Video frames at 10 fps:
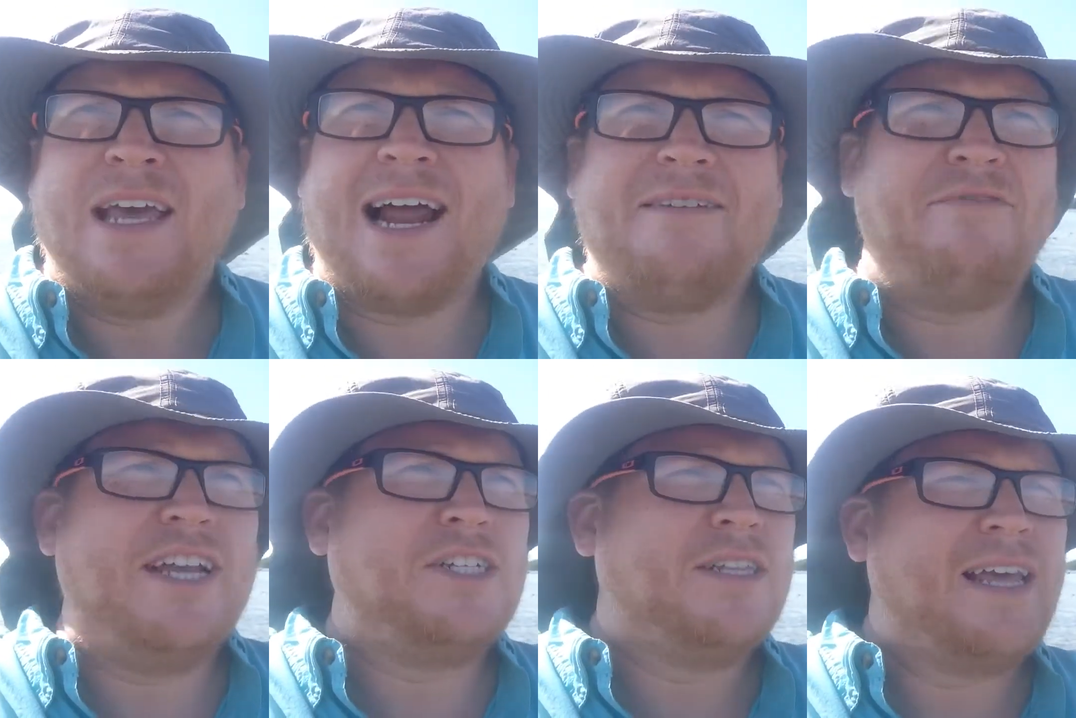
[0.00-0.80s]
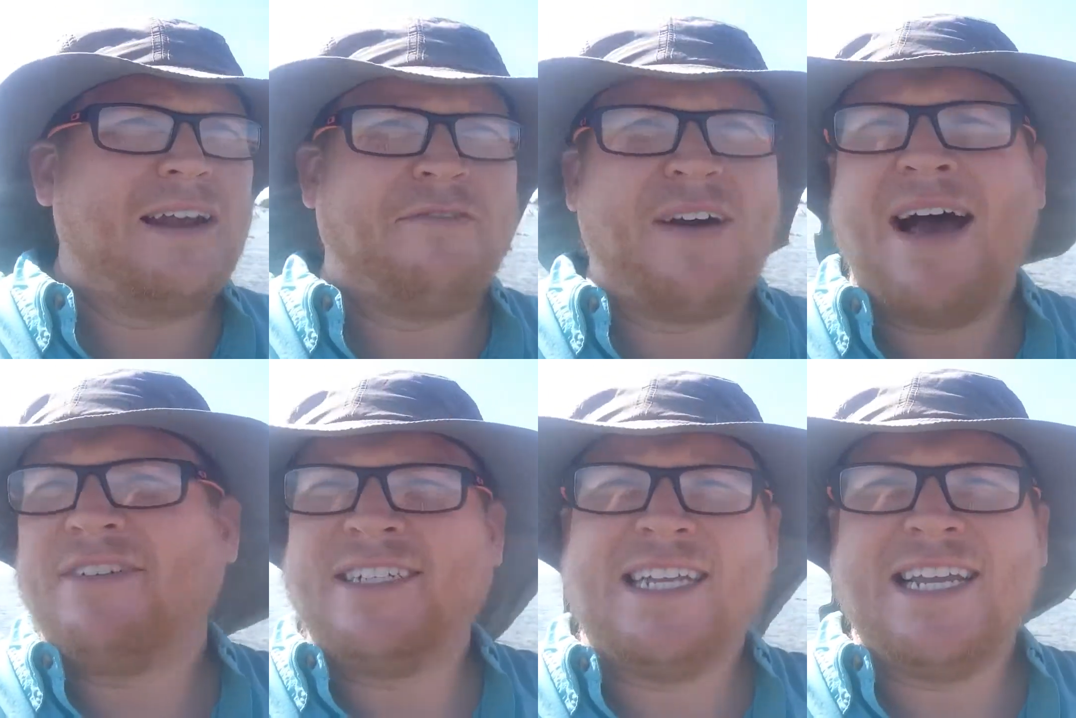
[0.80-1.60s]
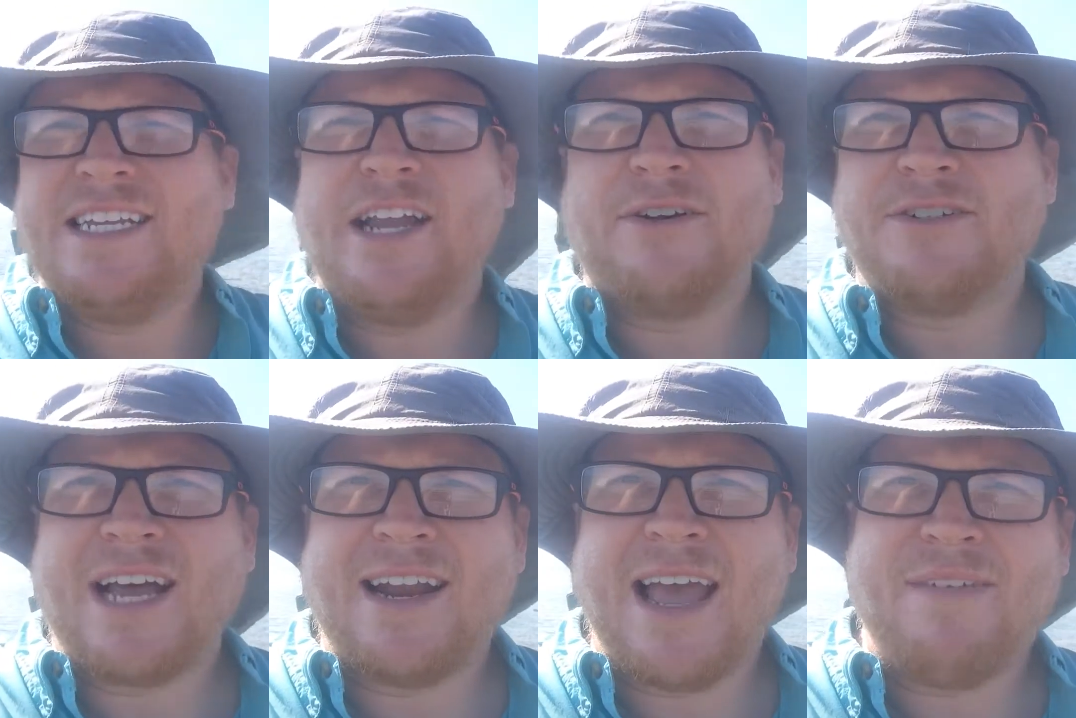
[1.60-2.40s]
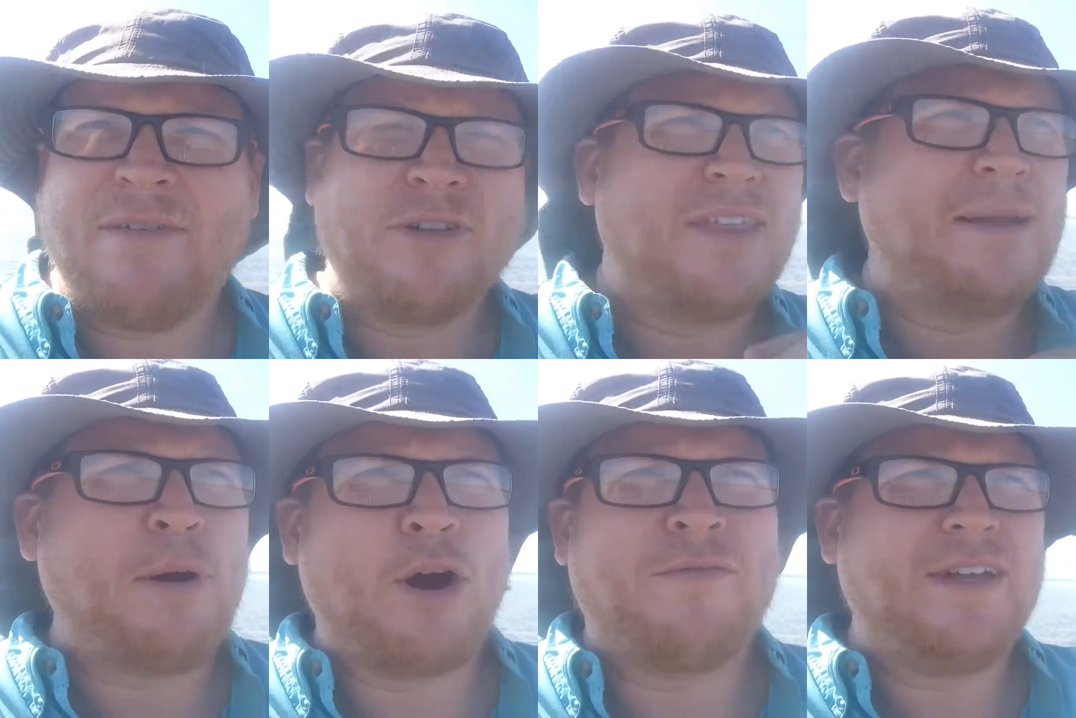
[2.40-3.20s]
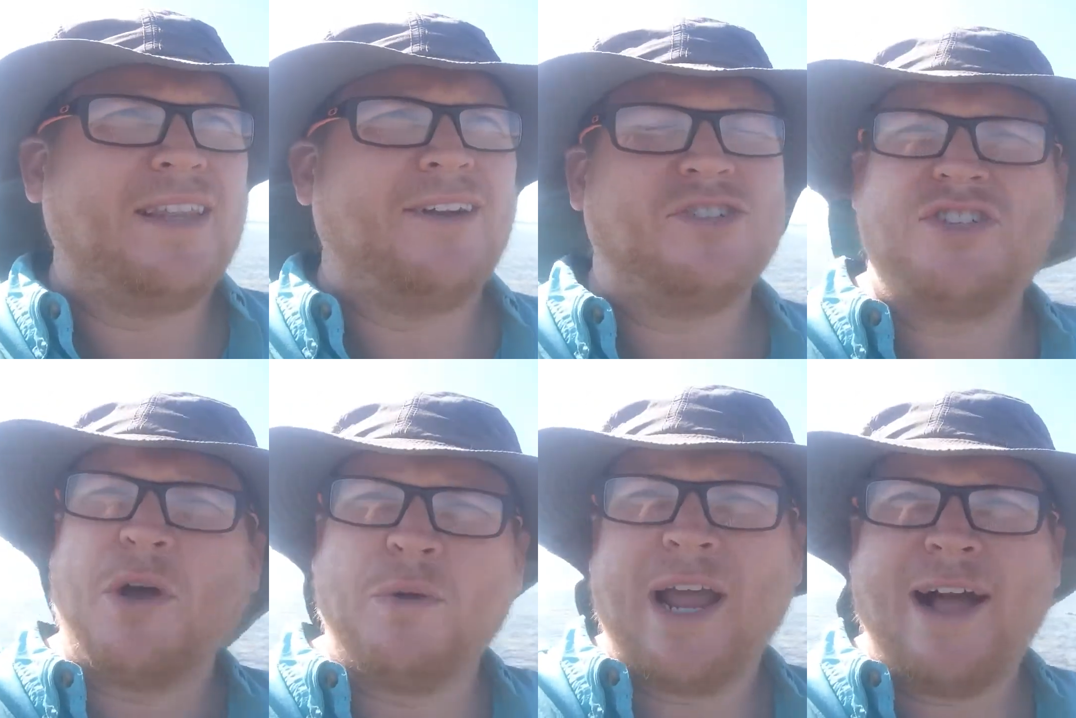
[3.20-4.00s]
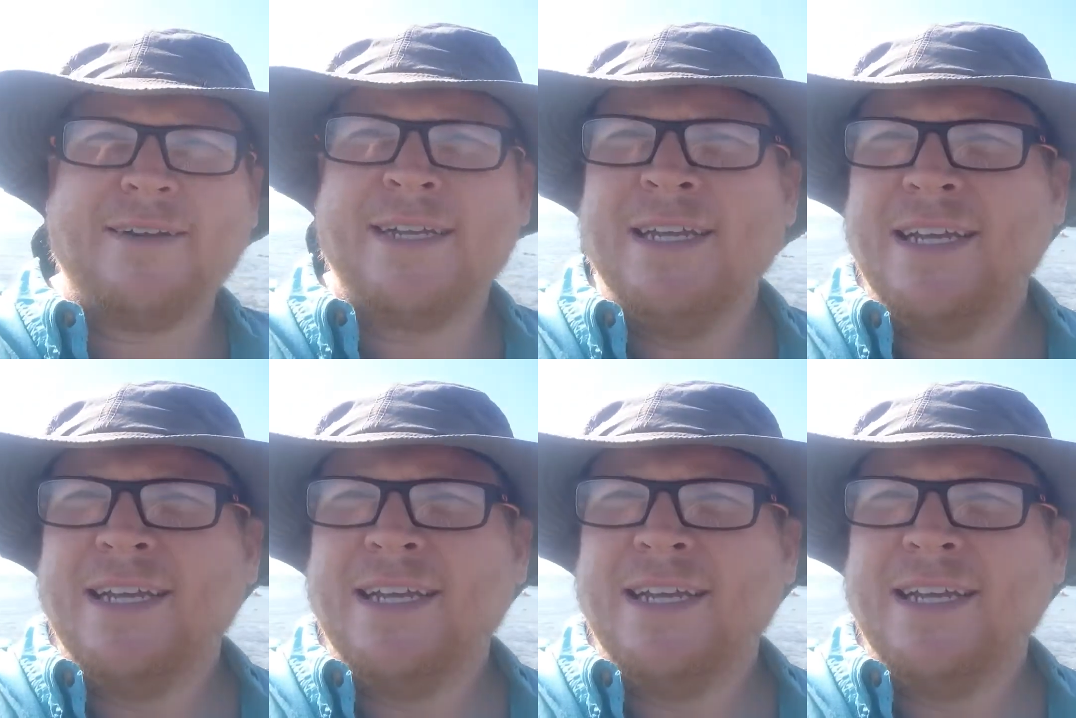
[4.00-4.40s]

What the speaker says: And I envisioned that in 5 to 10 years, I'd have everything perfect there, sold out.